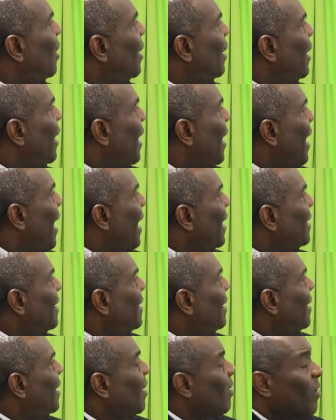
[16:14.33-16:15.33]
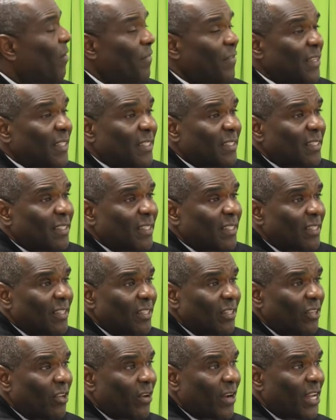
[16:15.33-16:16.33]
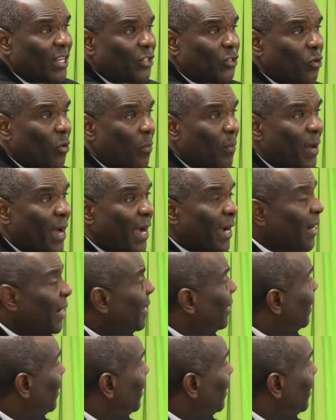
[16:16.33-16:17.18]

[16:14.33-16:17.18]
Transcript: the licensing office down at Shore Park,